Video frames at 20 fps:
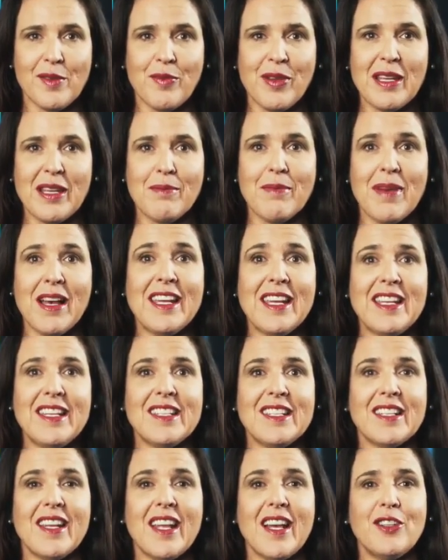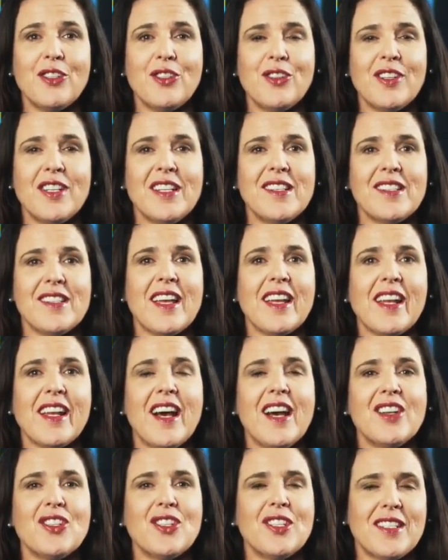are being made in countries like
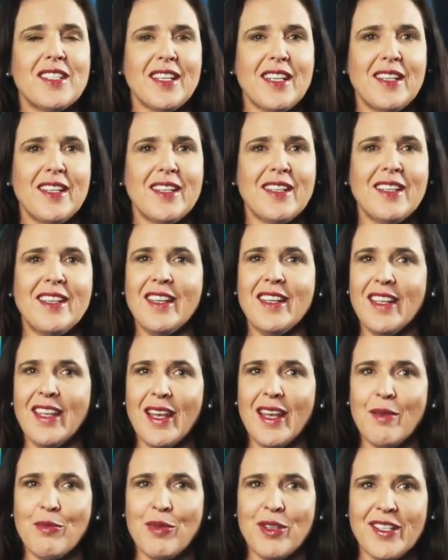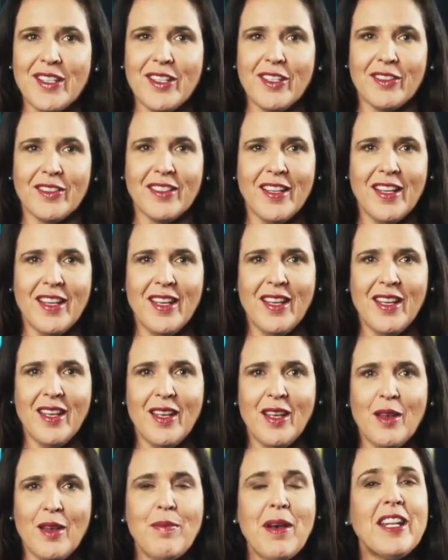Argentina and Brazil.
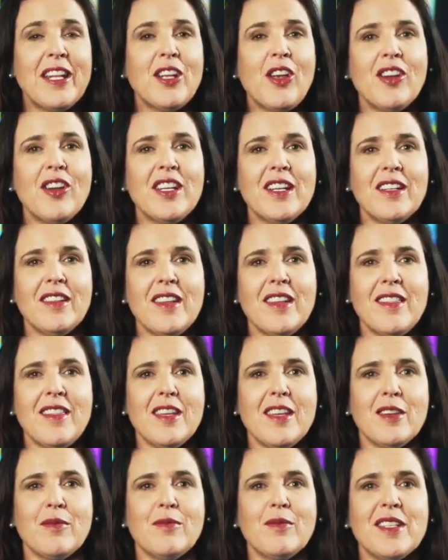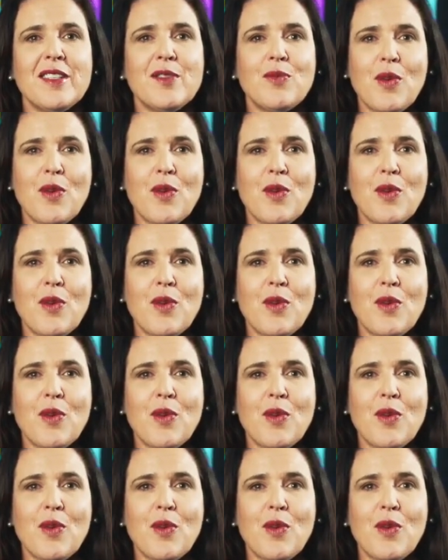Patagonia Lithium is